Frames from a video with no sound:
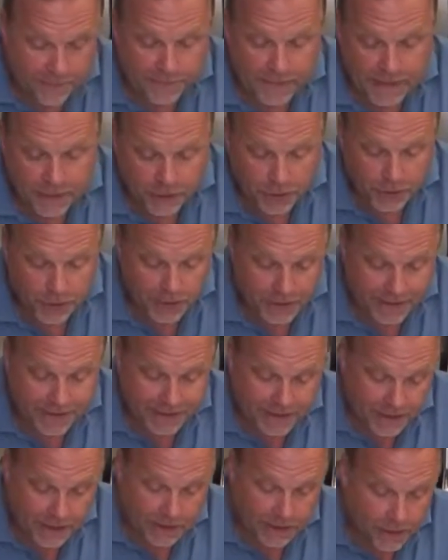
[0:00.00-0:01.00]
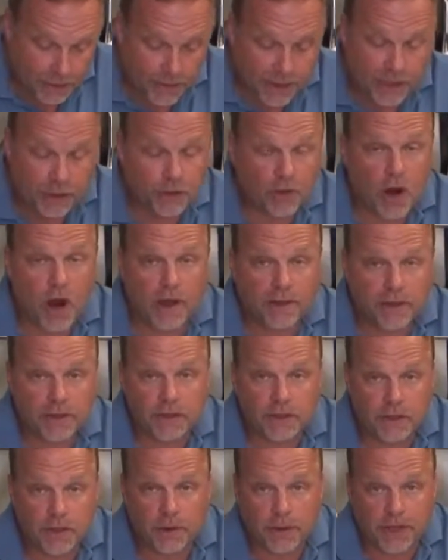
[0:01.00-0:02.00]
feature is it's already dry. This
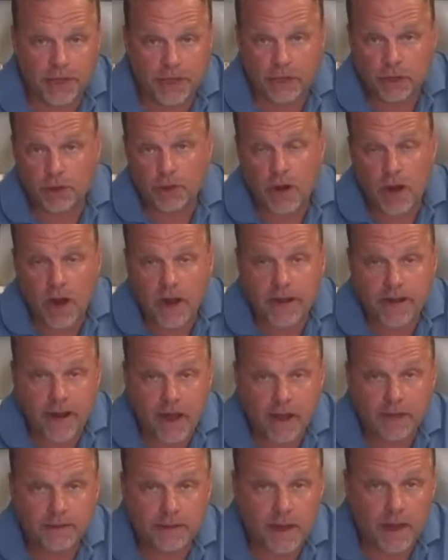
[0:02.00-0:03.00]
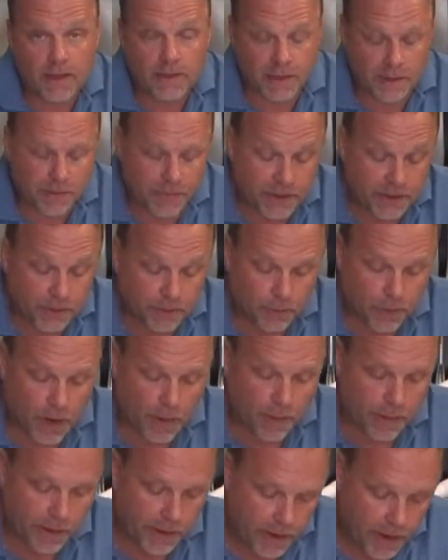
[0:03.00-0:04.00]
is already a dry, non-toxic piece of
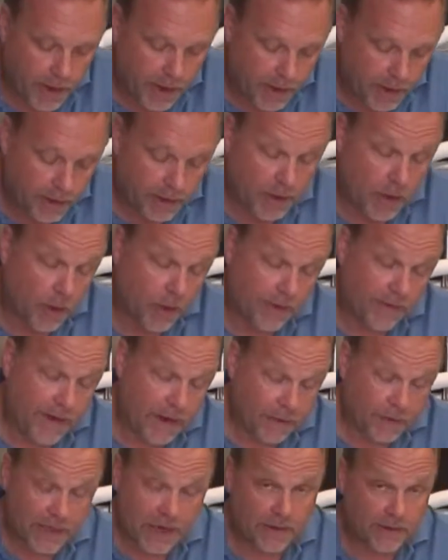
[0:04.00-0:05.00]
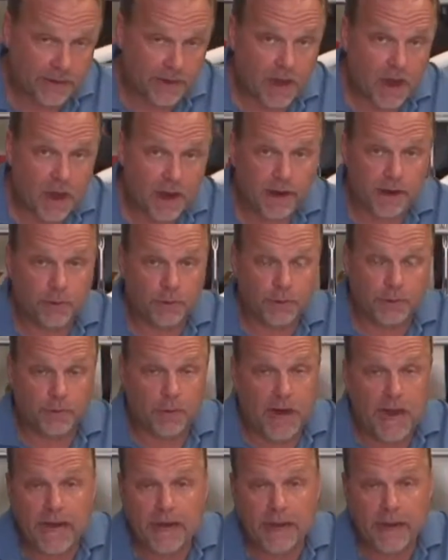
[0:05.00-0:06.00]
rubber. So if I was outside and it was
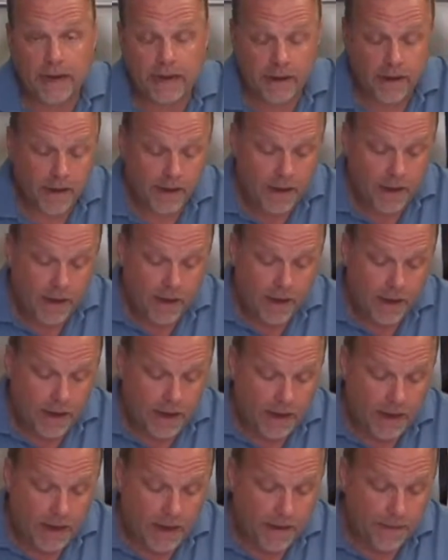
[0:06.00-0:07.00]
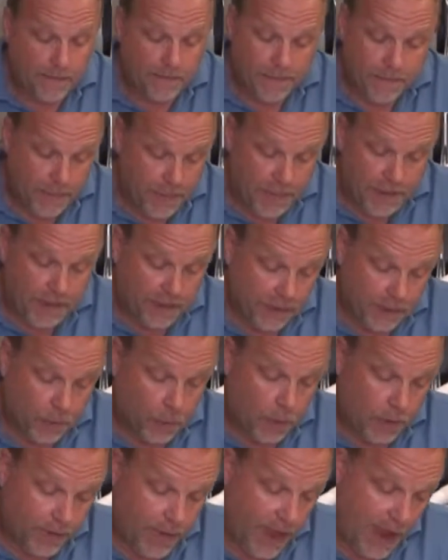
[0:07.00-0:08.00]
raining, this
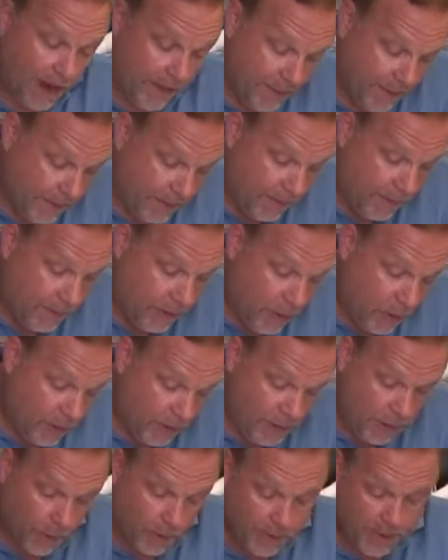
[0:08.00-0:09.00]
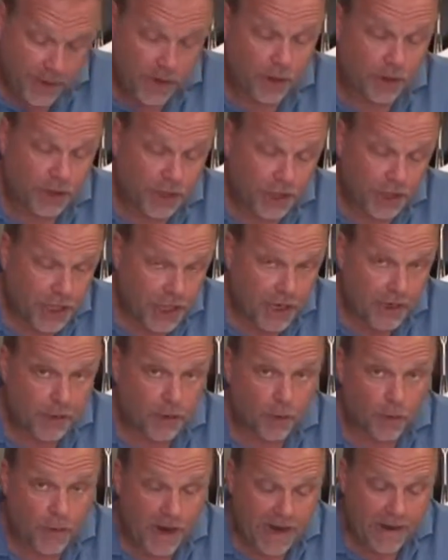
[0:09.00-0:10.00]
will not. There will be no sheen or
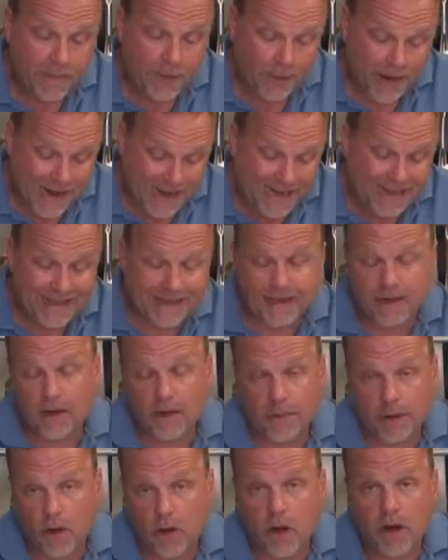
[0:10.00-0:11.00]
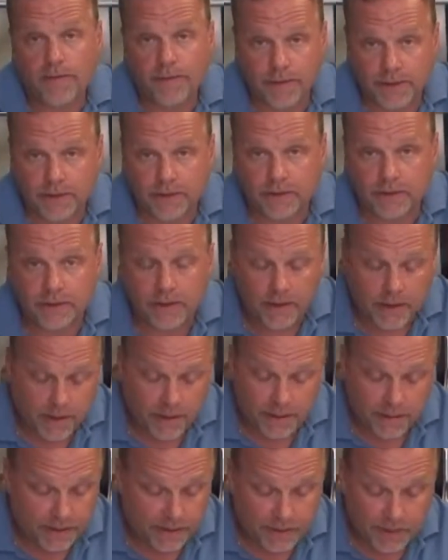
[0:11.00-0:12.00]
rainbow or anything coming off this.
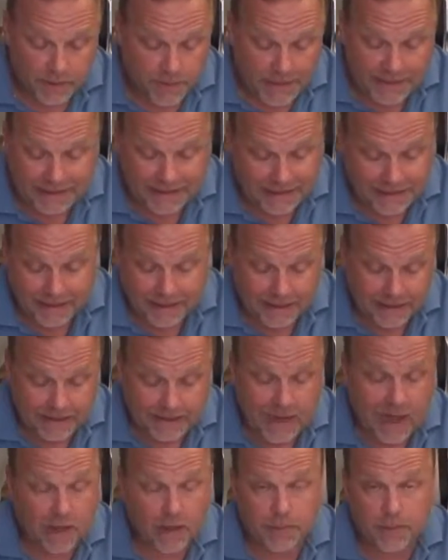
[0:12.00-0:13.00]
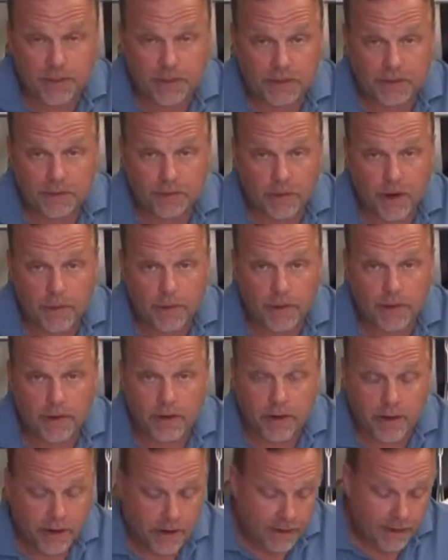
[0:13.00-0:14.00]
This is basically a solid piece of rubber
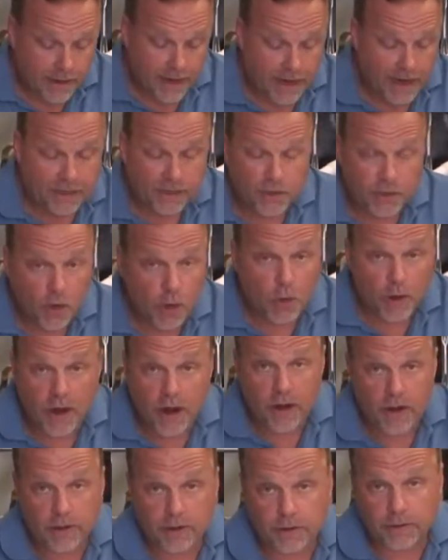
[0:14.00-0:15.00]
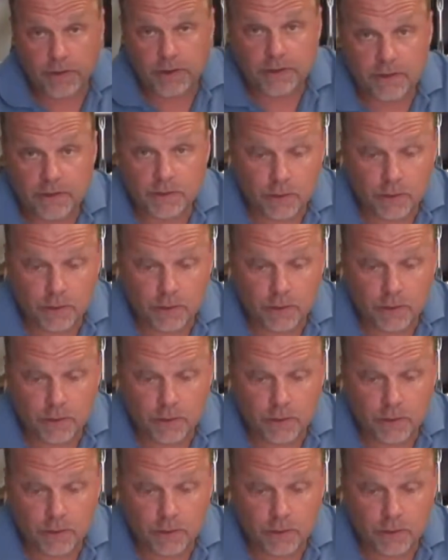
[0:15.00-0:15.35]
that has no characteristics